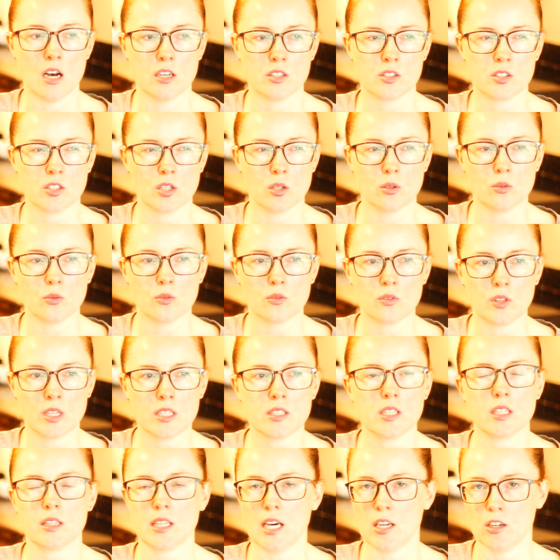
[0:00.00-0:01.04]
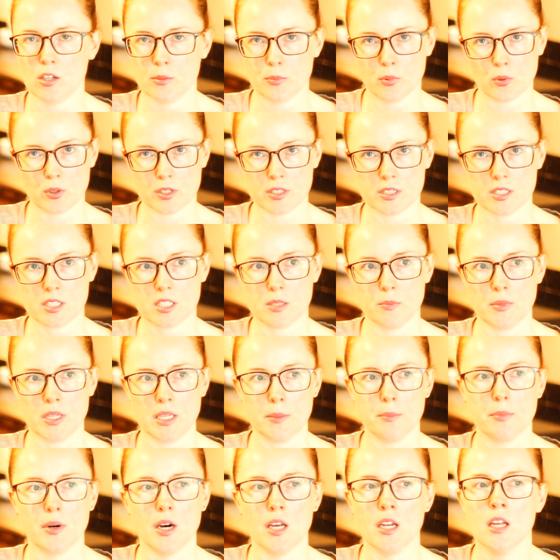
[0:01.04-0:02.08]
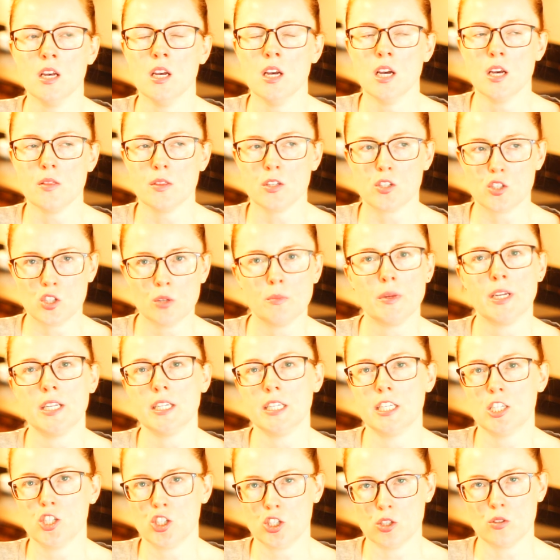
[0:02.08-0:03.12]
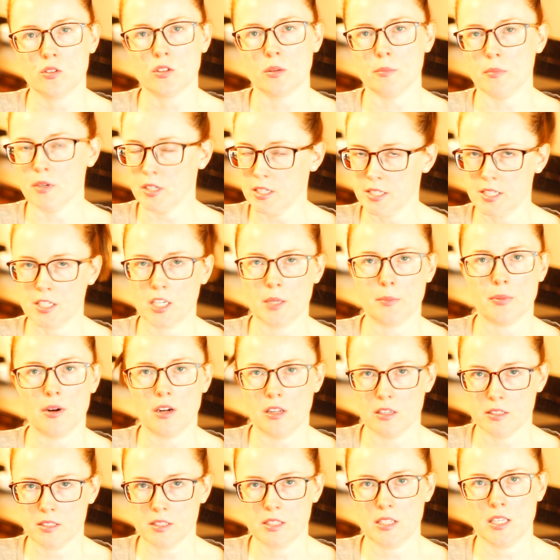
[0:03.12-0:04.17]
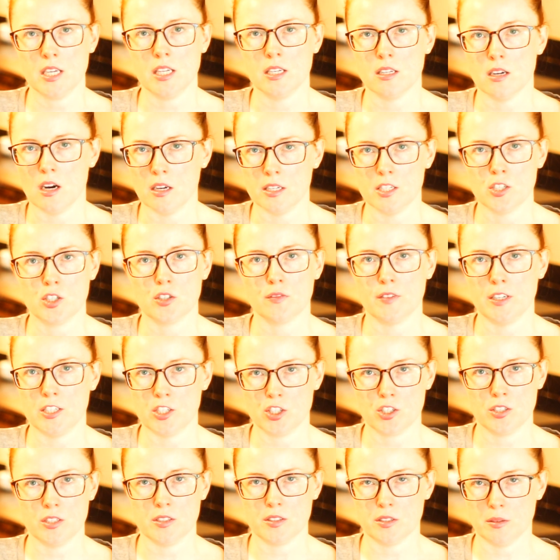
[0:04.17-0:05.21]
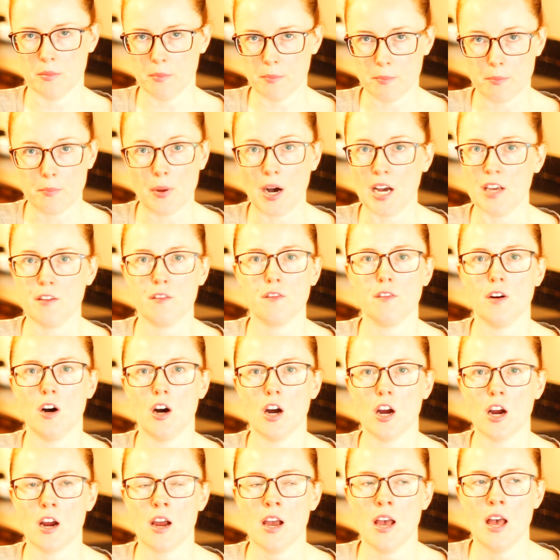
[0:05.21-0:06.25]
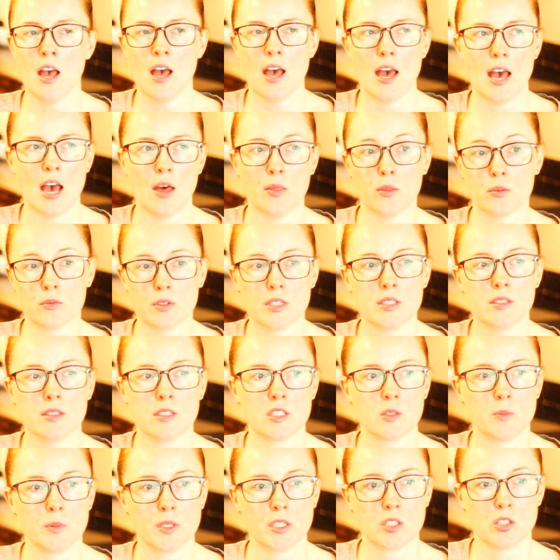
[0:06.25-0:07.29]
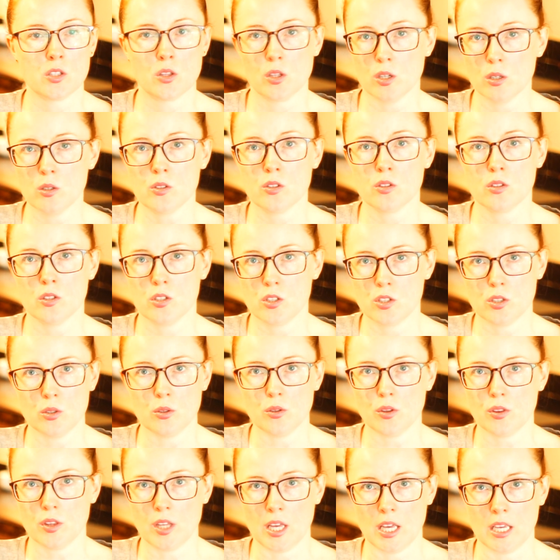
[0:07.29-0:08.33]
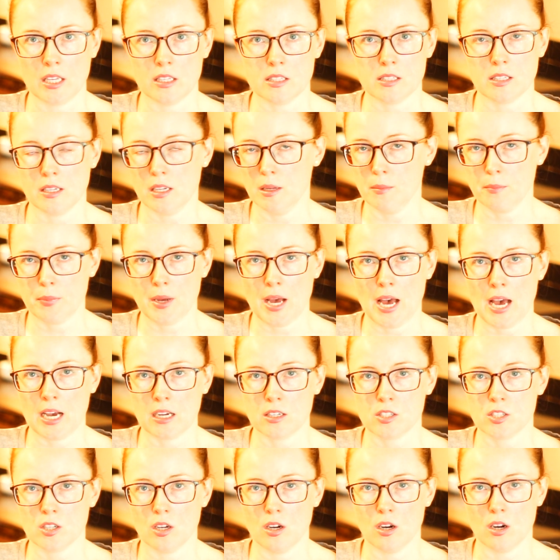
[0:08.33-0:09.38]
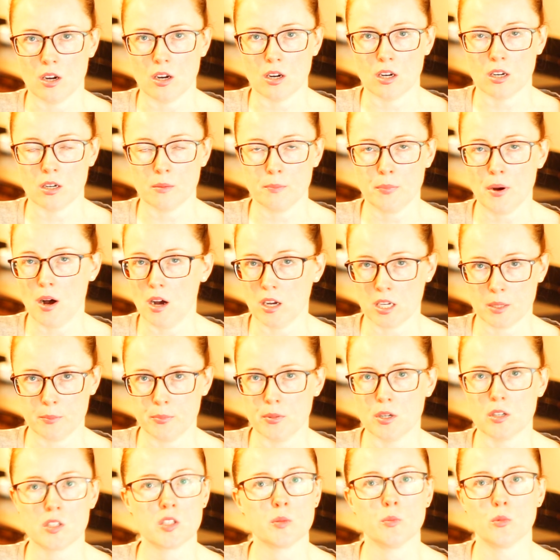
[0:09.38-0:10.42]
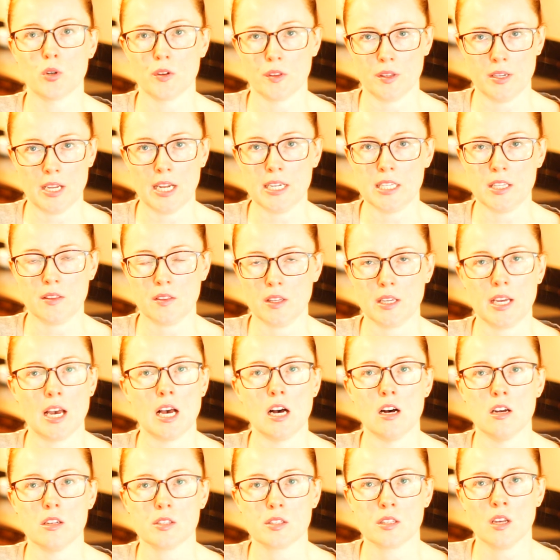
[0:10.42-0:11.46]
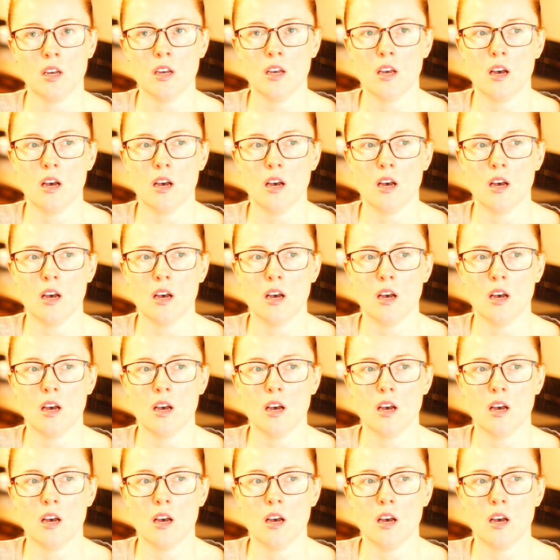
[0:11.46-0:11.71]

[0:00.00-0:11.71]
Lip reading: So things like that are important to me, but the two main issues are monetary policy and non-interventionism by far. And the reason is because those are the two things that impact our pocketbooks more than anything else.